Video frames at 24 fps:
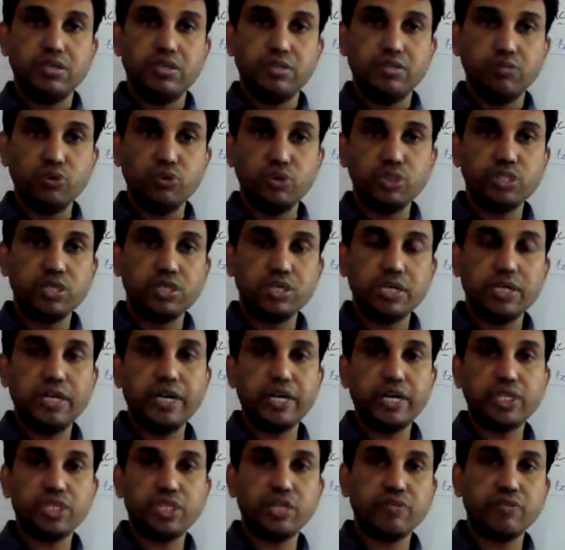motion and
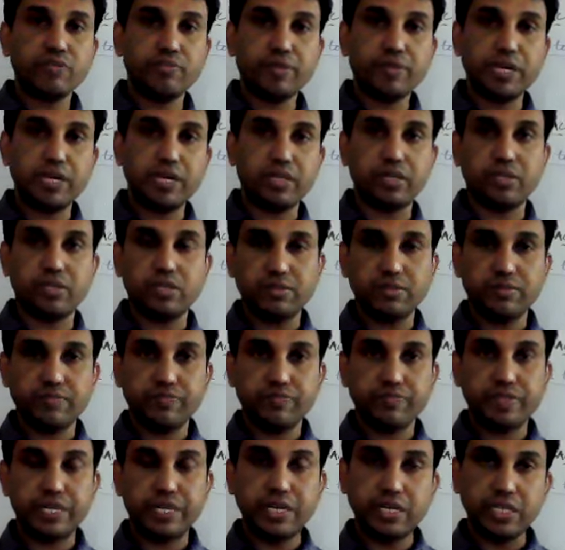direction of a particle.
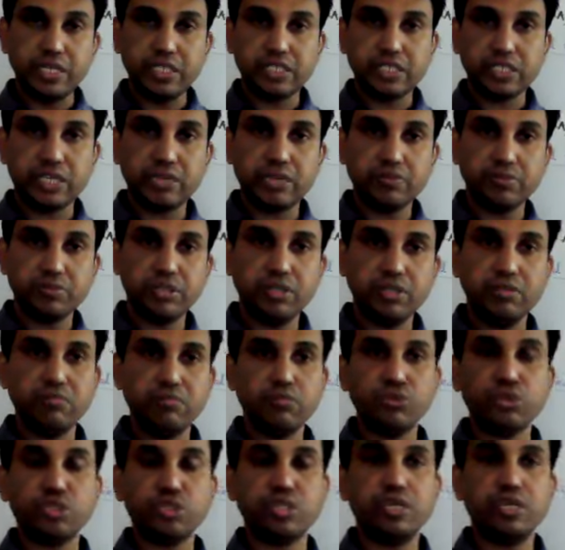It describes the
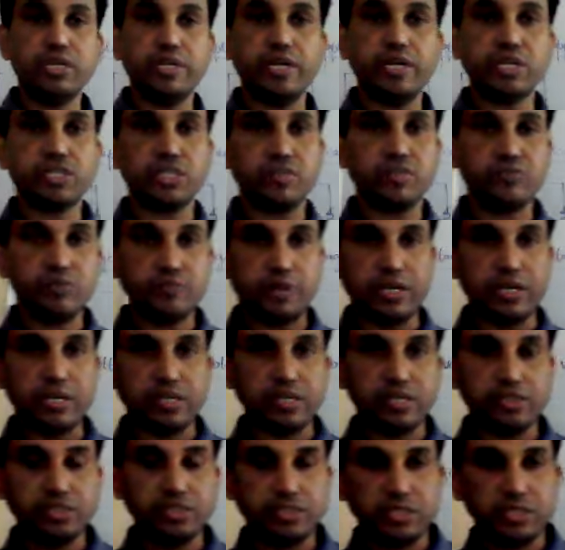motion and direction of the
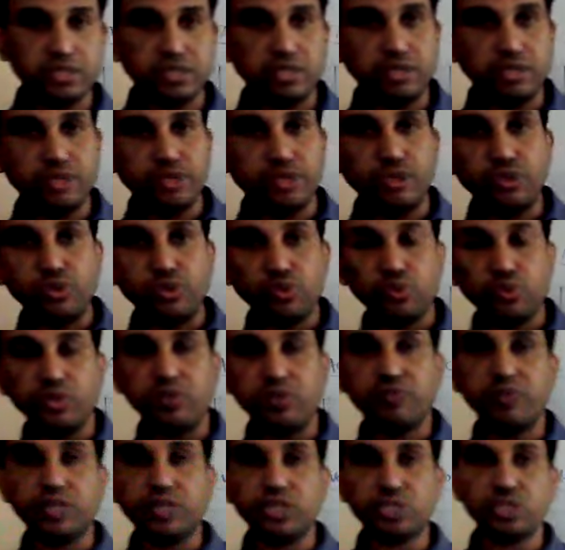particle. These are the two
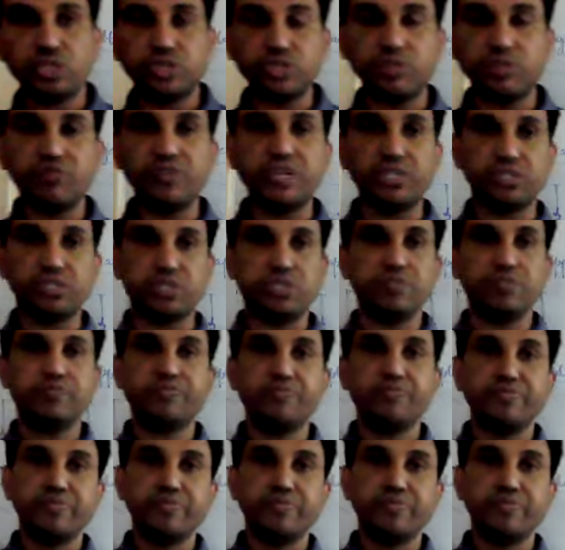definitions of phase.